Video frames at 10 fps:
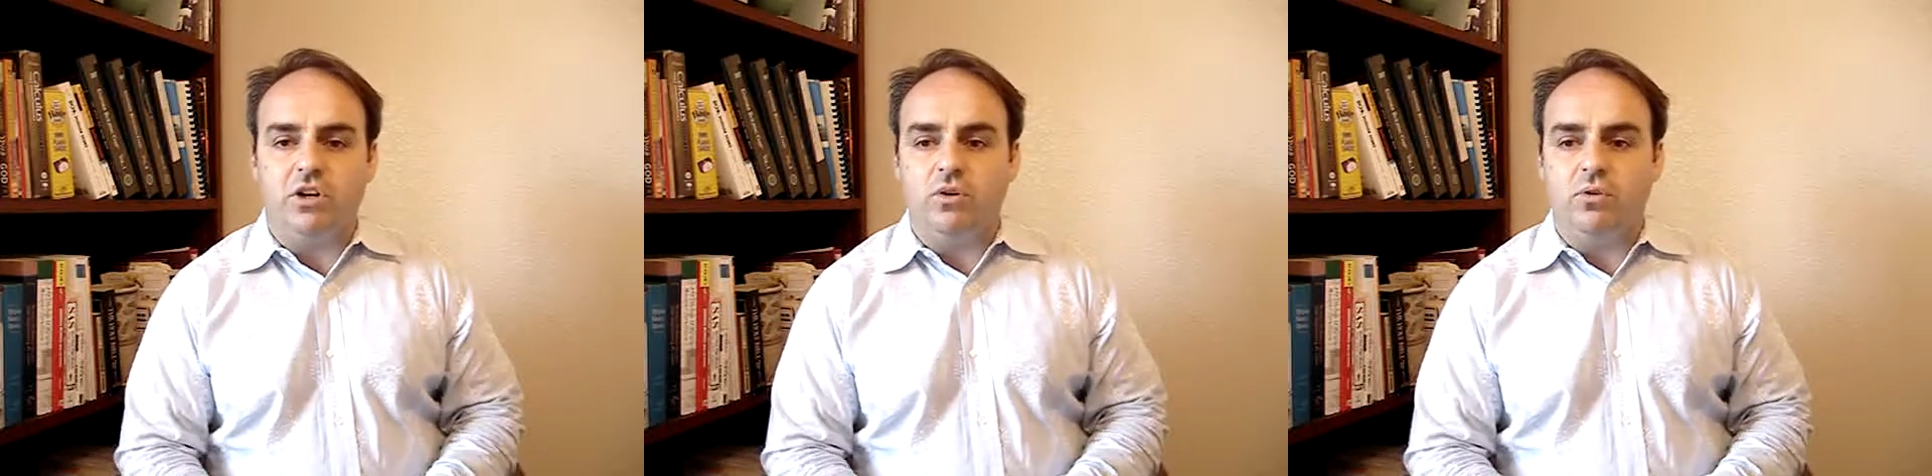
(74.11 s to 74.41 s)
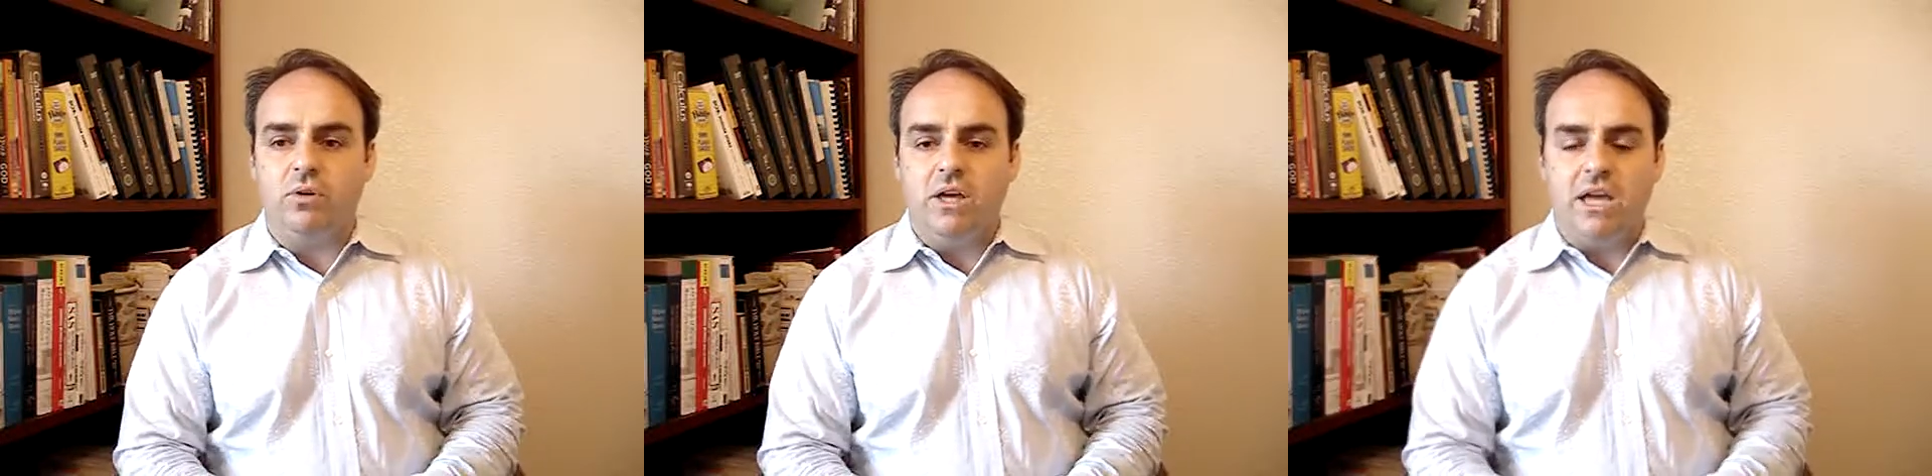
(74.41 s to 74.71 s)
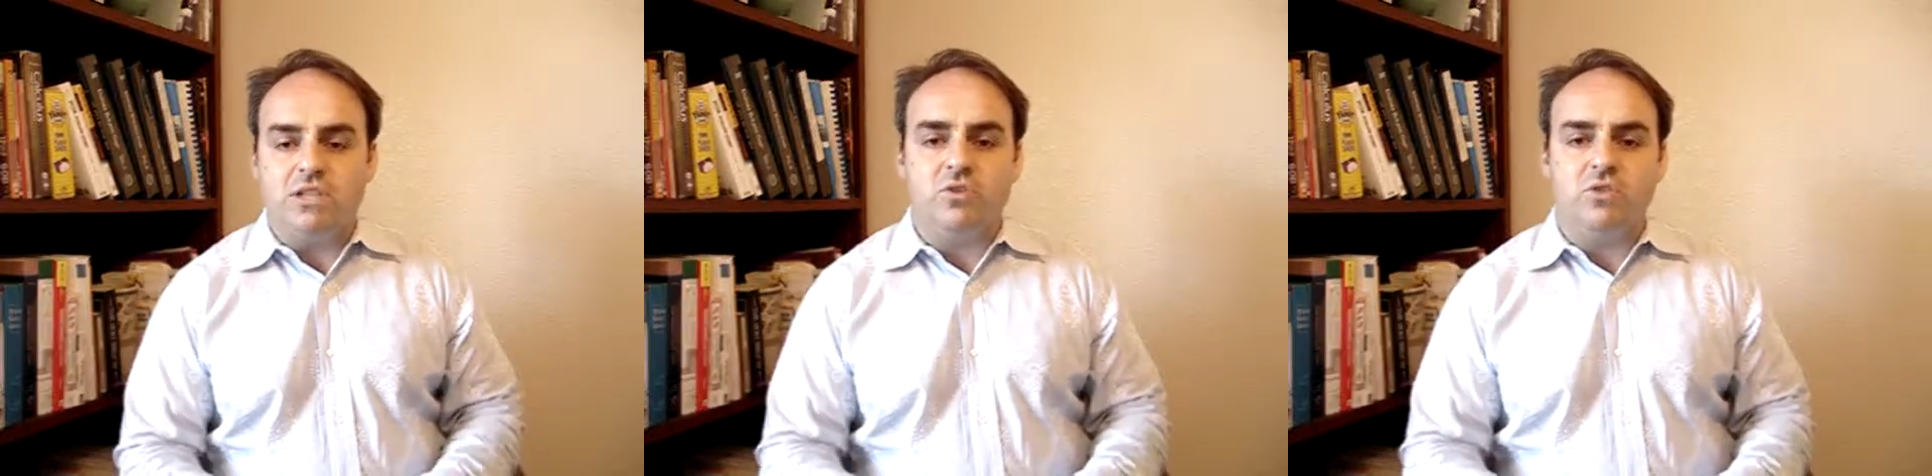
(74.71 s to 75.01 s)

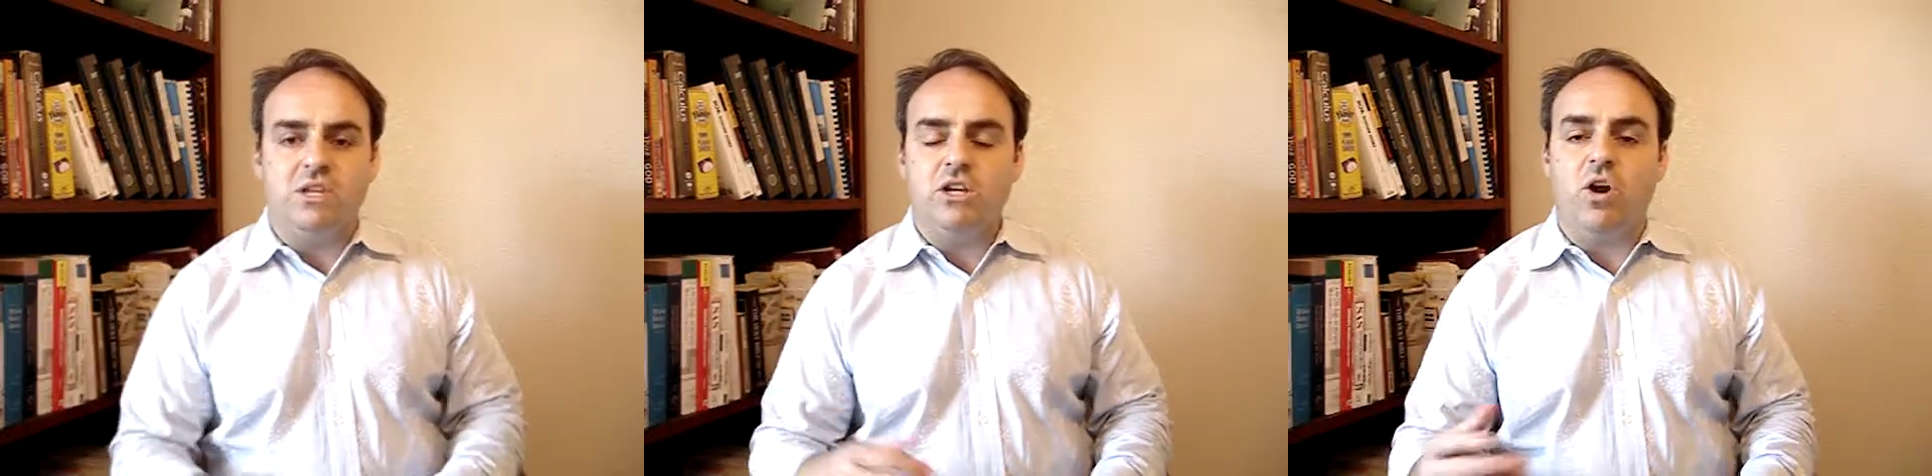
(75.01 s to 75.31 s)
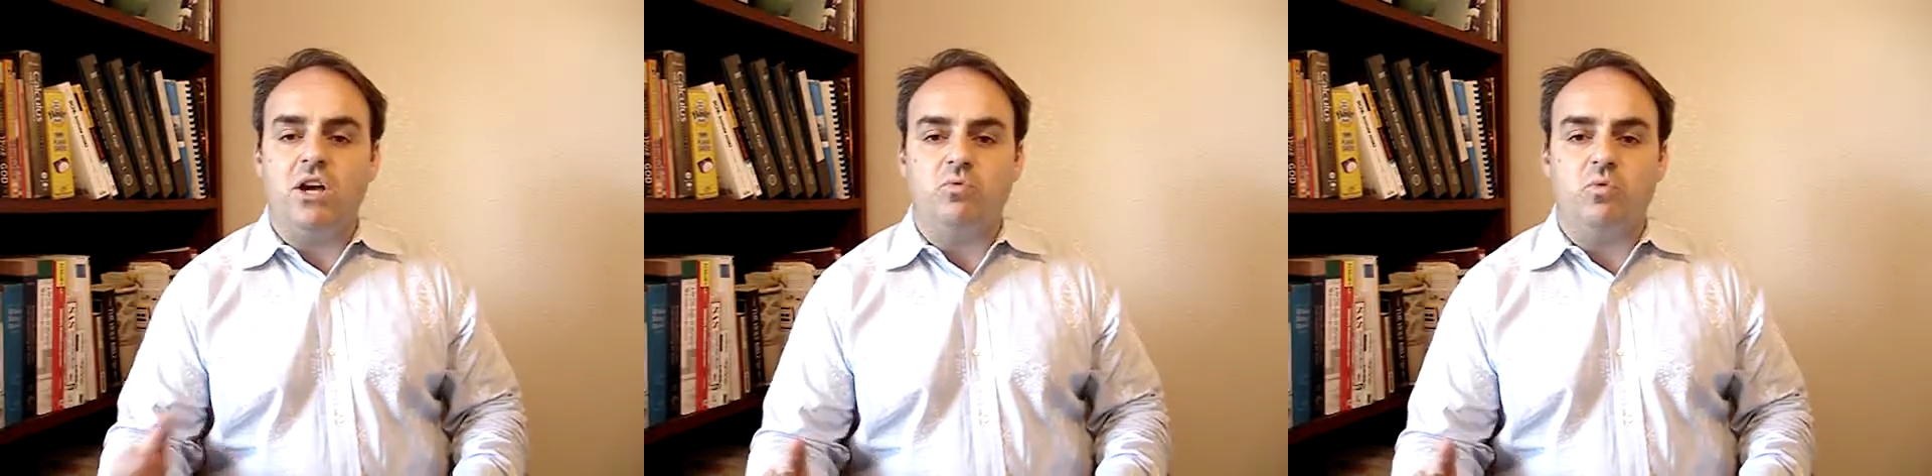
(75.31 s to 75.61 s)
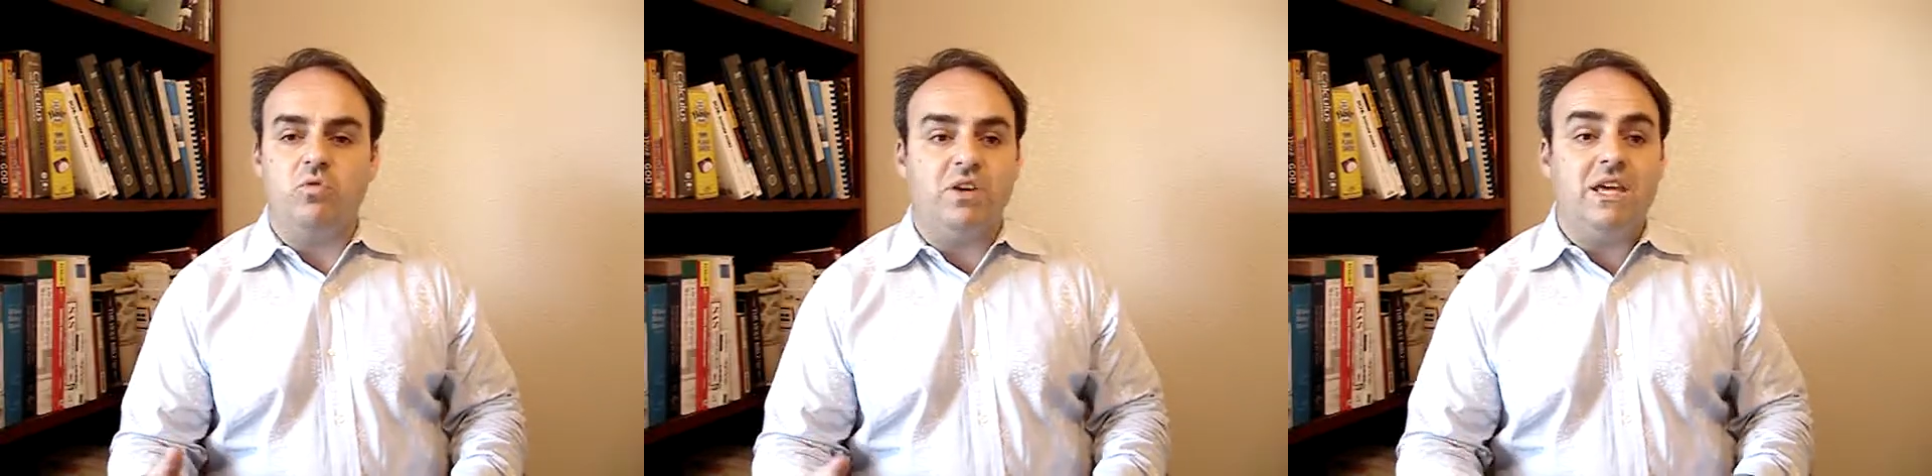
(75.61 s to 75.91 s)
And so then he cries
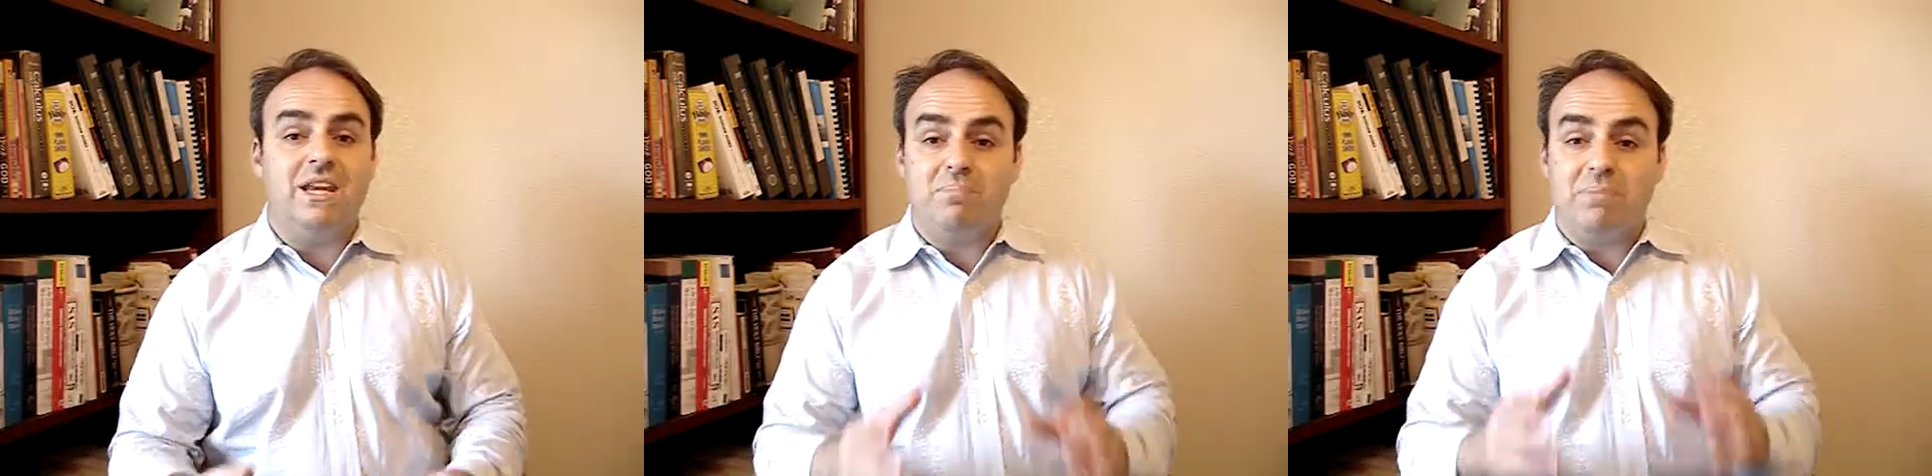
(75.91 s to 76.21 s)
wolf again,